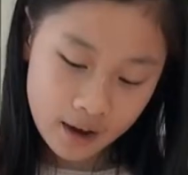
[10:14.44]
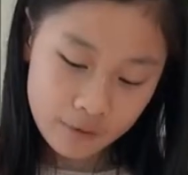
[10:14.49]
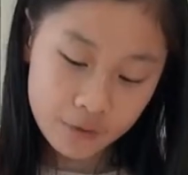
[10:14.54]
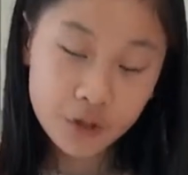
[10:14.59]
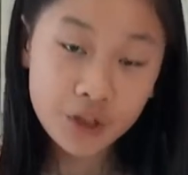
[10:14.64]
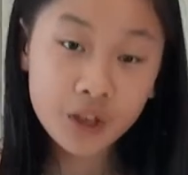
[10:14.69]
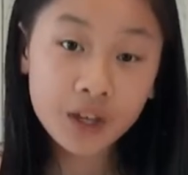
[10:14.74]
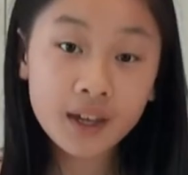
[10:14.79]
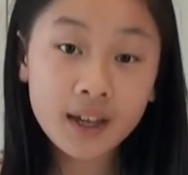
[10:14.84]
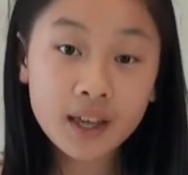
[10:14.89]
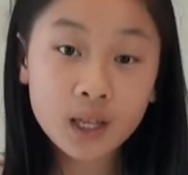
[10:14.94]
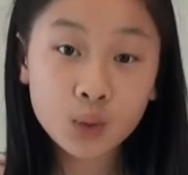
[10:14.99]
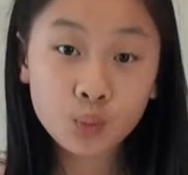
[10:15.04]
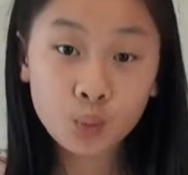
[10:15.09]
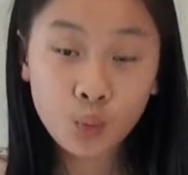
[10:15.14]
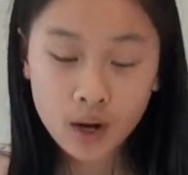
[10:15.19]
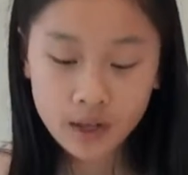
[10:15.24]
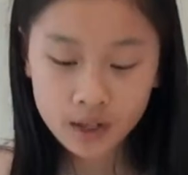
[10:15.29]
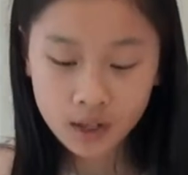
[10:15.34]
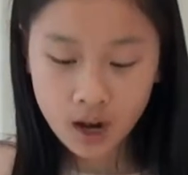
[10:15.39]
everything is
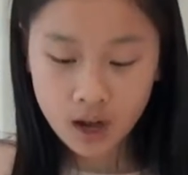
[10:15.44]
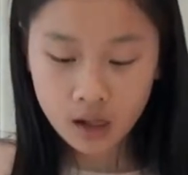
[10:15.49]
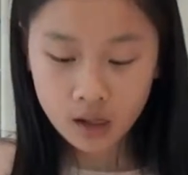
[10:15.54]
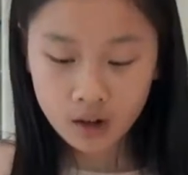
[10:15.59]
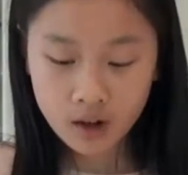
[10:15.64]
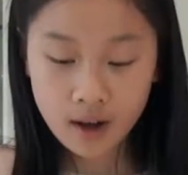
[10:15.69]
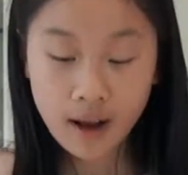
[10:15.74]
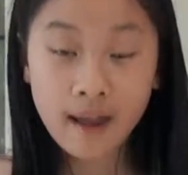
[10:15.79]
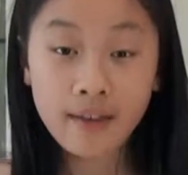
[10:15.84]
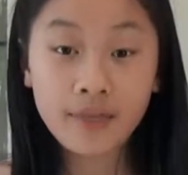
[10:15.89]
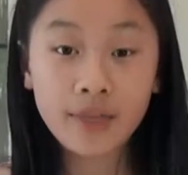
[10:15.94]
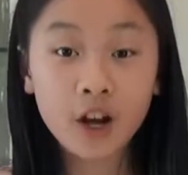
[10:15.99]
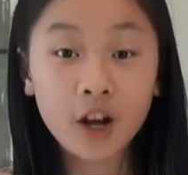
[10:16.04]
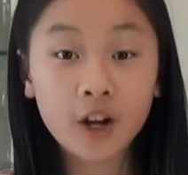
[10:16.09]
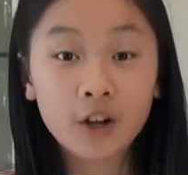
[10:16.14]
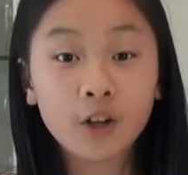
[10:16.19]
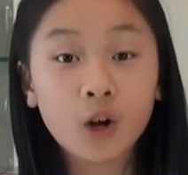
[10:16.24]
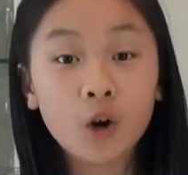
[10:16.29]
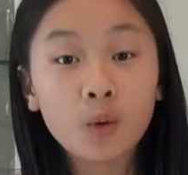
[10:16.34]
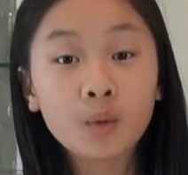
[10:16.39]
one color and there
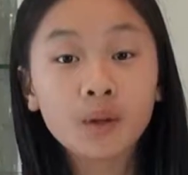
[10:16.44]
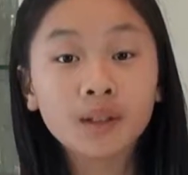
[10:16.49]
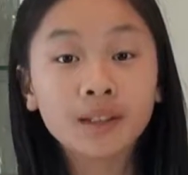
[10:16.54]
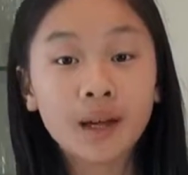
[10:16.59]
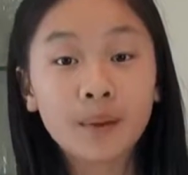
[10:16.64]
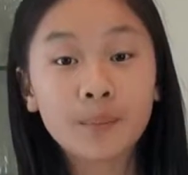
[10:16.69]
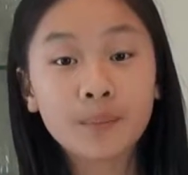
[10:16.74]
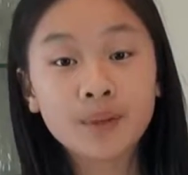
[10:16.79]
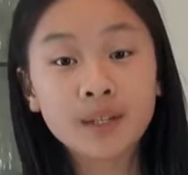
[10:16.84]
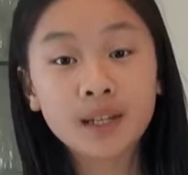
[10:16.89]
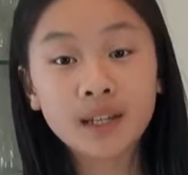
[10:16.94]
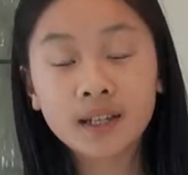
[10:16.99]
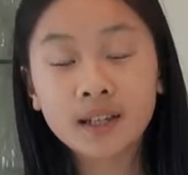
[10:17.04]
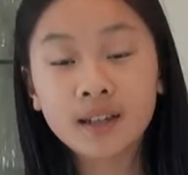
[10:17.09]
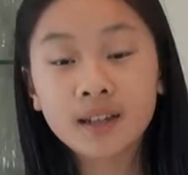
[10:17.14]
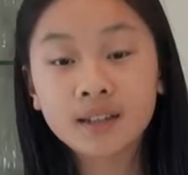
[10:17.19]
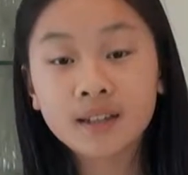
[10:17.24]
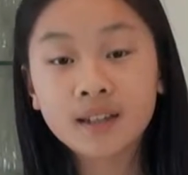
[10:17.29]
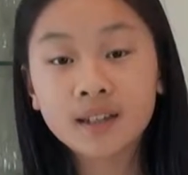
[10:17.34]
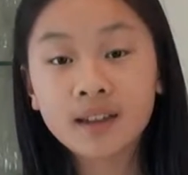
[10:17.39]
are no more lumps in
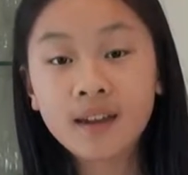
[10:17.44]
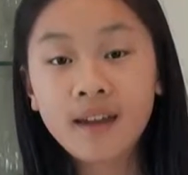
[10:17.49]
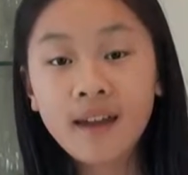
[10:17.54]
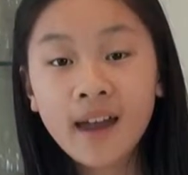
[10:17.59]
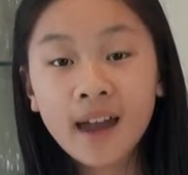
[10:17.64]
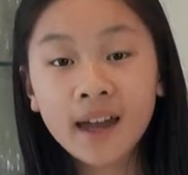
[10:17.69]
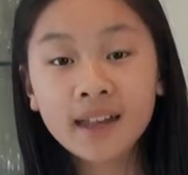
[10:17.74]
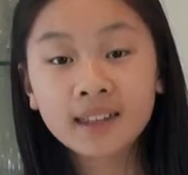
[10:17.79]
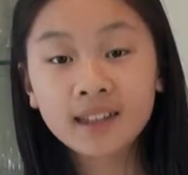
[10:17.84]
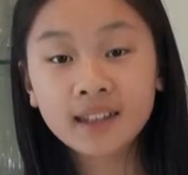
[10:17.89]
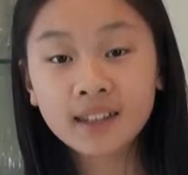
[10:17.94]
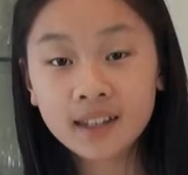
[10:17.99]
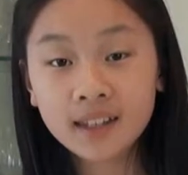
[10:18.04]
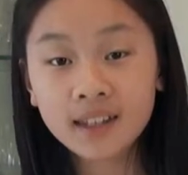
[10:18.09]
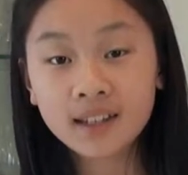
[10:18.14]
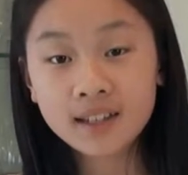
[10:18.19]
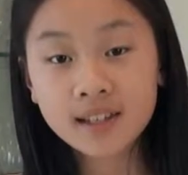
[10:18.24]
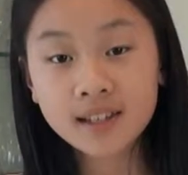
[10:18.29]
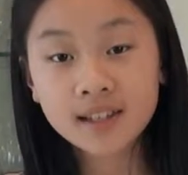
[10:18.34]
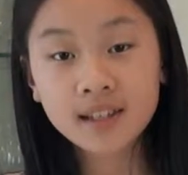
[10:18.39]
it. And the
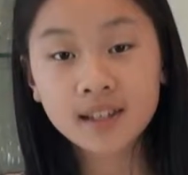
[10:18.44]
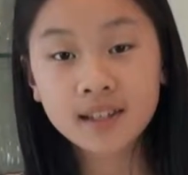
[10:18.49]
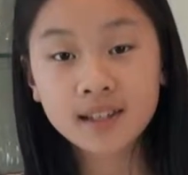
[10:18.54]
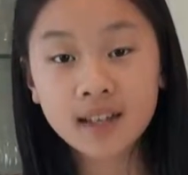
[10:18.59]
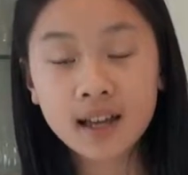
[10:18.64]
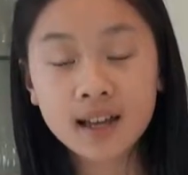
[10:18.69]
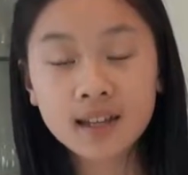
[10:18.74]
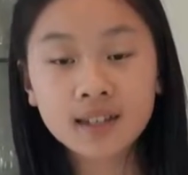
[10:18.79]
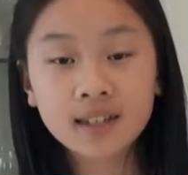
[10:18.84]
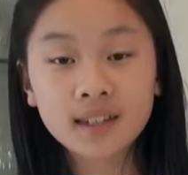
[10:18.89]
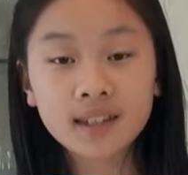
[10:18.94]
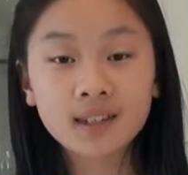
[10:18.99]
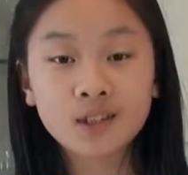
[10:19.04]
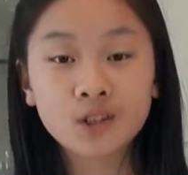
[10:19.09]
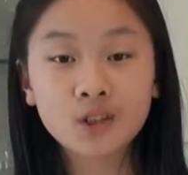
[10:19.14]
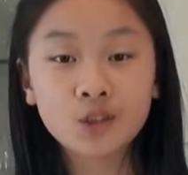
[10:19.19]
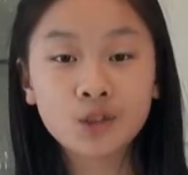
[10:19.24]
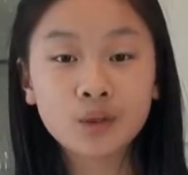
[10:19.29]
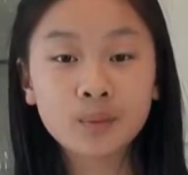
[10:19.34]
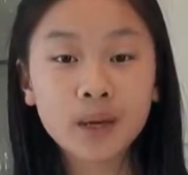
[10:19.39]
key to success
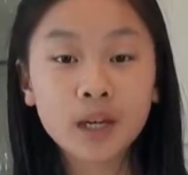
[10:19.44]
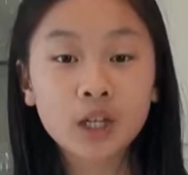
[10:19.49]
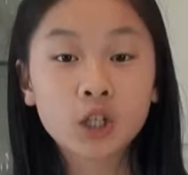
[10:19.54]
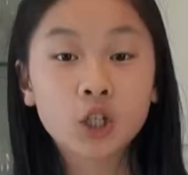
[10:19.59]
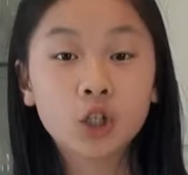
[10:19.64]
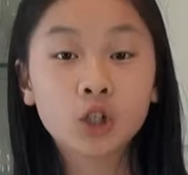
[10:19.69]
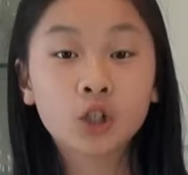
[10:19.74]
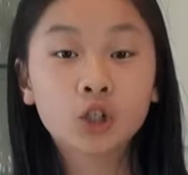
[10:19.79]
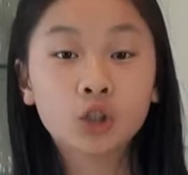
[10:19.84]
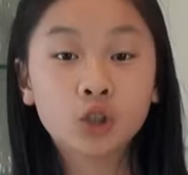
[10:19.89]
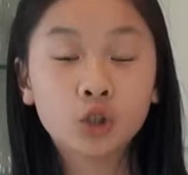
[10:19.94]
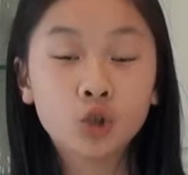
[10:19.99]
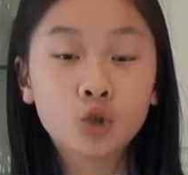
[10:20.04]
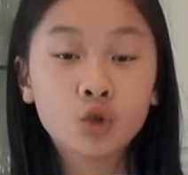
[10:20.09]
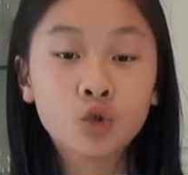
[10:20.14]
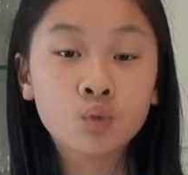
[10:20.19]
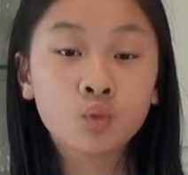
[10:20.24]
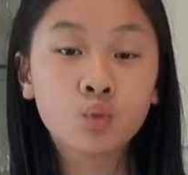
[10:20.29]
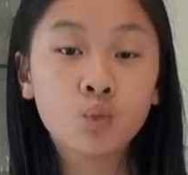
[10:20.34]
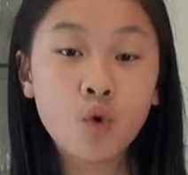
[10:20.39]
is to make sure you
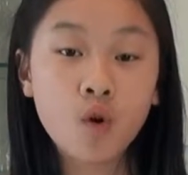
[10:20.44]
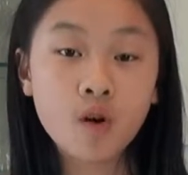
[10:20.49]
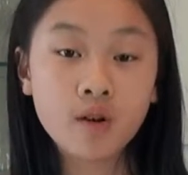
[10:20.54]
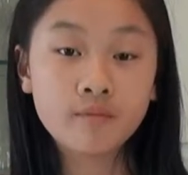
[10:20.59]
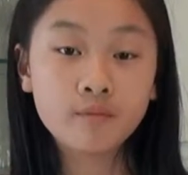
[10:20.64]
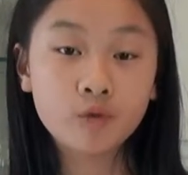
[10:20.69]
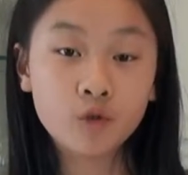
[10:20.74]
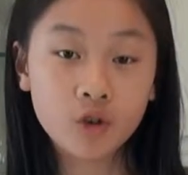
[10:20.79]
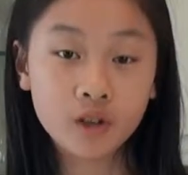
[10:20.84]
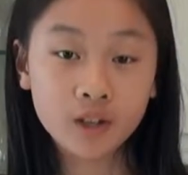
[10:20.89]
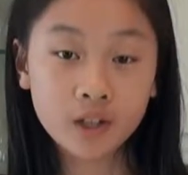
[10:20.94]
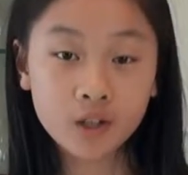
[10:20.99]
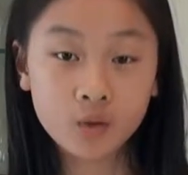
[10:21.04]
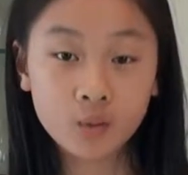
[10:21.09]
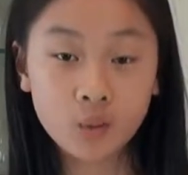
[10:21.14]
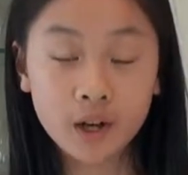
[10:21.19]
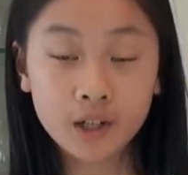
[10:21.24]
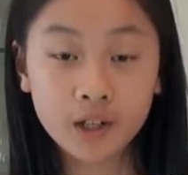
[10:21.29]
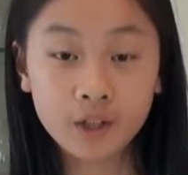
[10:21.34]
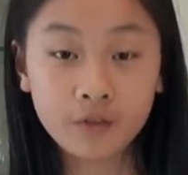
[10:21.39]
use warm drinking
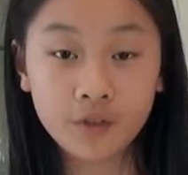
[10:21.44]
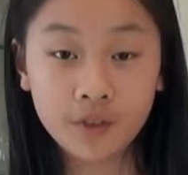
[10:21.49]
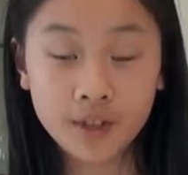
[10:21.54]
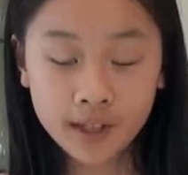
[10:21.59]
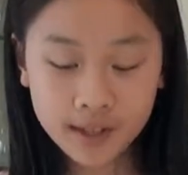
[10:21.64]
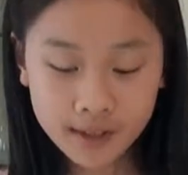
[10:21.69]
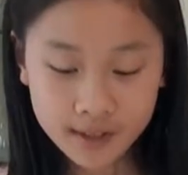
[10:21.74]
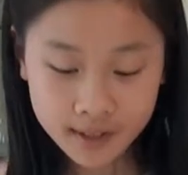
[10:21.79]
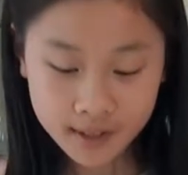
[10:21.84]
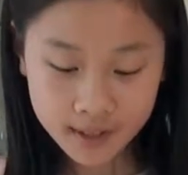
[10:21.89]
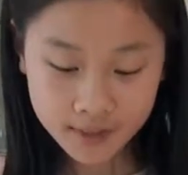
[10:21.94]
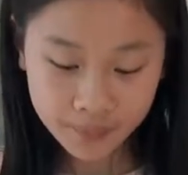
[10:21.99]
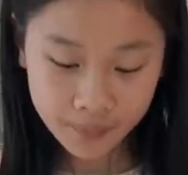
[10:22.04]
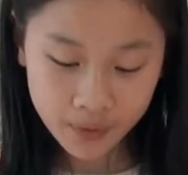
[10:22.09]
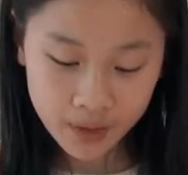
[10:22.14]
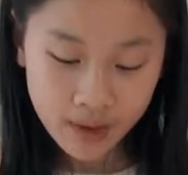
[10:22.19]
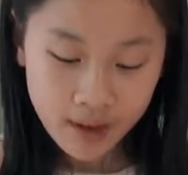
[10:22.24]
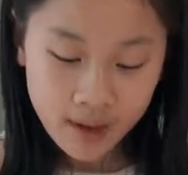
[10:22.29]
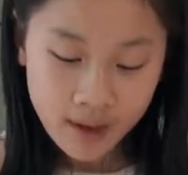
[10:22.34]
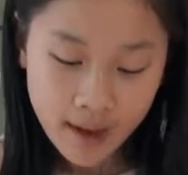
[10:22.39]
water for this.
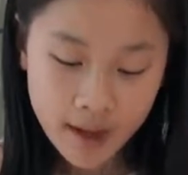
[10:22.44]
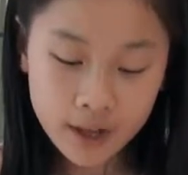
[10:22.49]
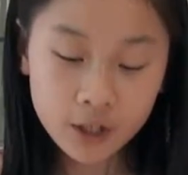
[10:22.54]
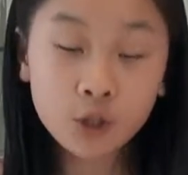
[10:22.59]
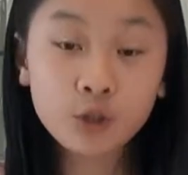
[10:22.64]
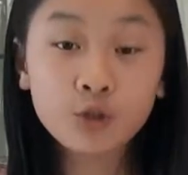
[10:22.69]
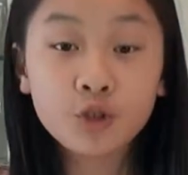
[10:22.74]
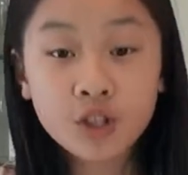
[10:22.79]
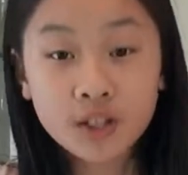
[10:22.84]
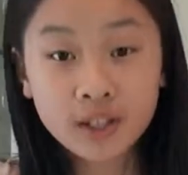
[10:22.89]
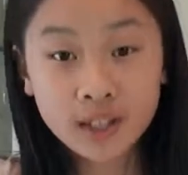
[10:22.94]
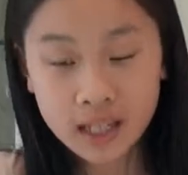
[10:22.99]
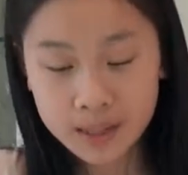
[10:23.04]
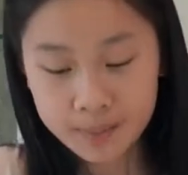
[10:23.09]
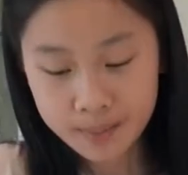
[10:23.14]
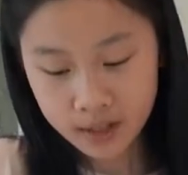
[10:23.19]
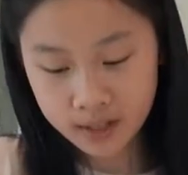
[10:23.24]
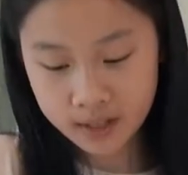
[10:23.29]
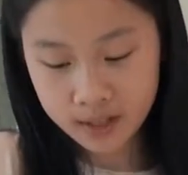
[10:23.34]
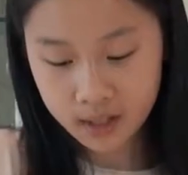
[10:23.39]
And you just keep
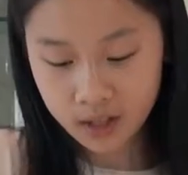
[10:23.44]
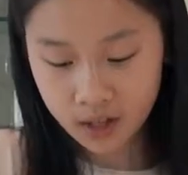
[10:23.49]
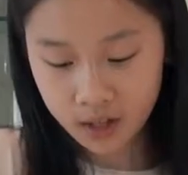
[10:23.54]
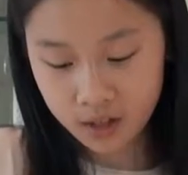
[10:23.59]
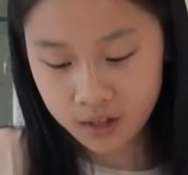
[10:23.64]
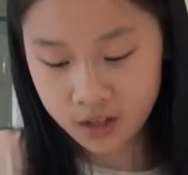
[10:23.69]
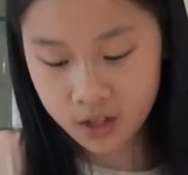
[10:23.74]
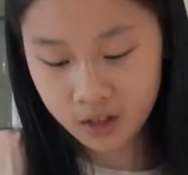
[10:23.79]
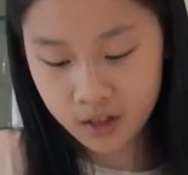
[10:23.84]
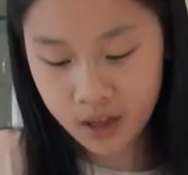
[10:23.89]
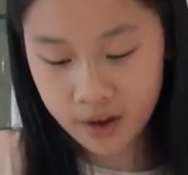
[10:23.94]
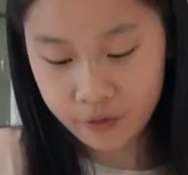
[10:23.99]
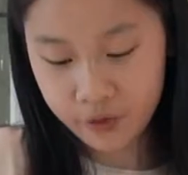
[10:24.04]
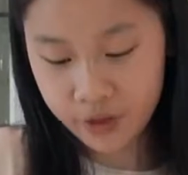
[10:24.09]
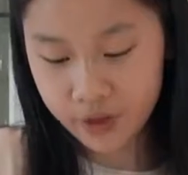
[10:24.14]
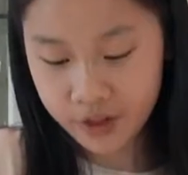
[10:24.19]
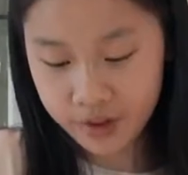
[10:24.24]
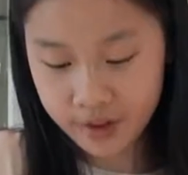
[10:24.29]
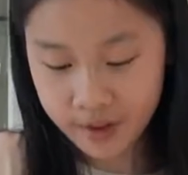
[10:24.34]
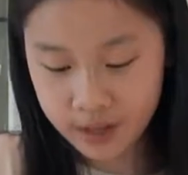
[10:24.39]
mixing until
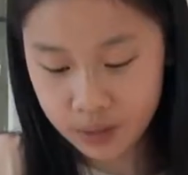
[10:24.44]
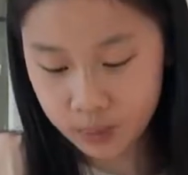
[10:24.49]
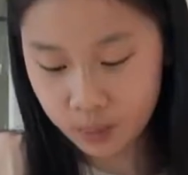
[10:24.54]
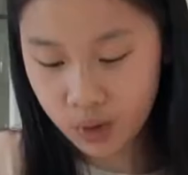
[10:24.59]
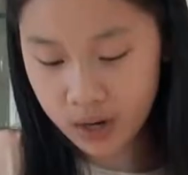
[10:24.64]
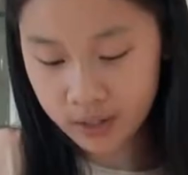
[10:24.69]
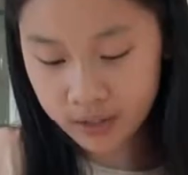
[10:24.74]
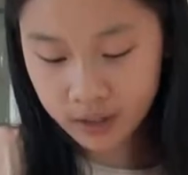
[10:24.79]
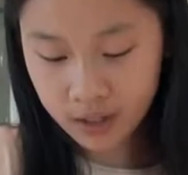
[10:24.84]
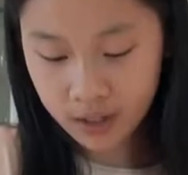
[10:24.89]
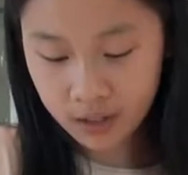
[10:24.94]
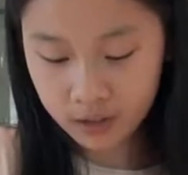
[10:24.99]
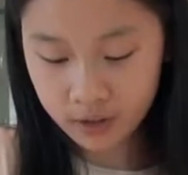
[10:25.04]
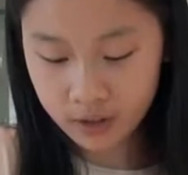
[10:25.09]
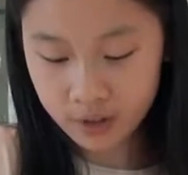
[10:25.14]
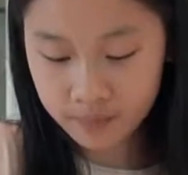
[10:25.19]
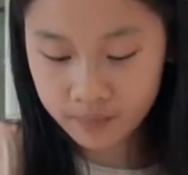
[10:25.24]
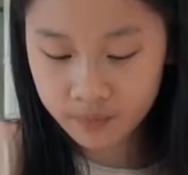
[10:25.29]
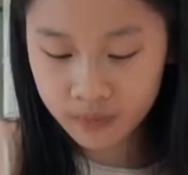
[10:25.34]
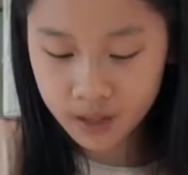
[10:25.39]
everything is one
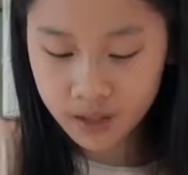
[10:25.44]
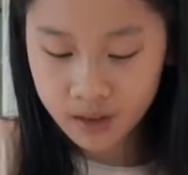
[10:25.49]
color.